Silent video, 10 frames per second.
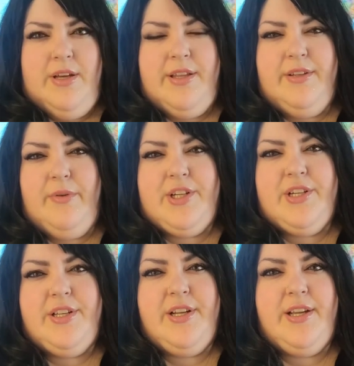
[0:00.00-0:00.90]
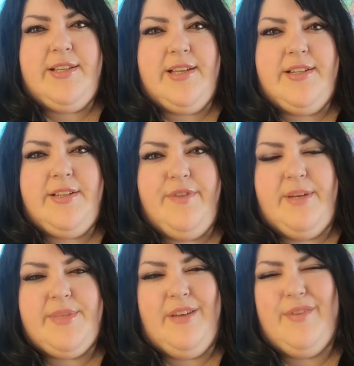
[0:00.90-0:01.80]
I think they're watching tonight as he has to defend
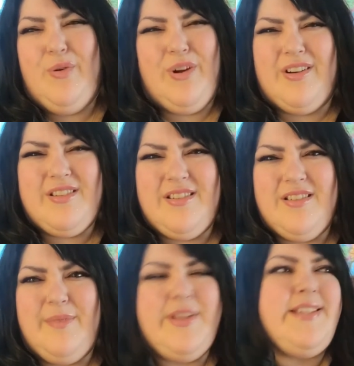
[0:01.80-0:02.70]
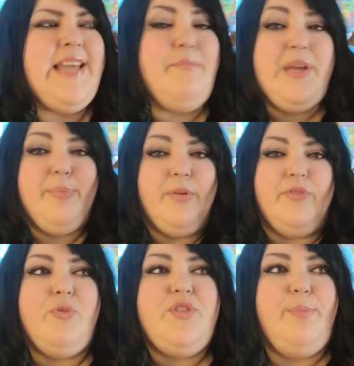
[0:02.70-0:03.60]
himself. Of course. These same people.
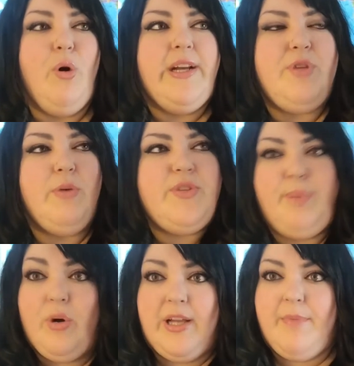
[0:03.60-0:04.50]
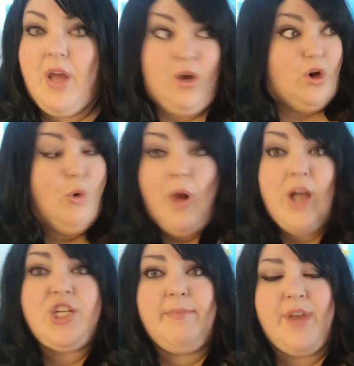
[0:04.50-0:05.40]
Don't support him. Don't support him. Go
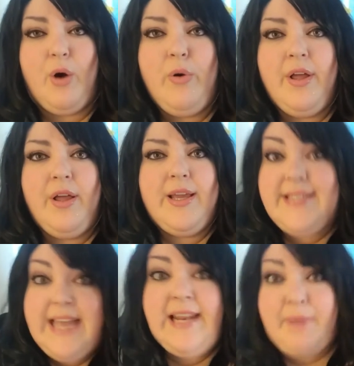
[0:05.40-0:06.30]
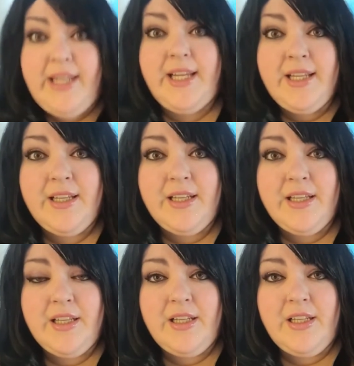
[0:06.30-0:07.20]
watch him, though. He's getting money.
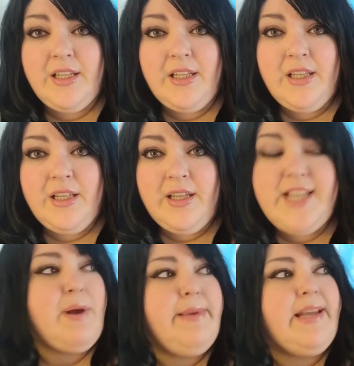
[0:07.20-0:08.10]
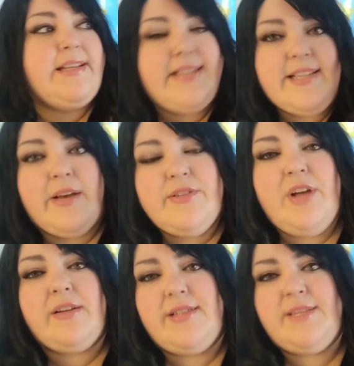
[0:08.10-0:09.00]
He's probably getting
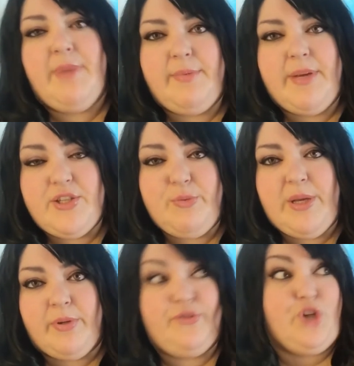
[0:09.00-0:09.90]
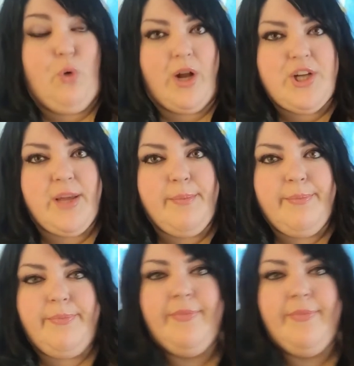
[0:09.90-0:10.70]
$6,000 this month because you people don't watch him.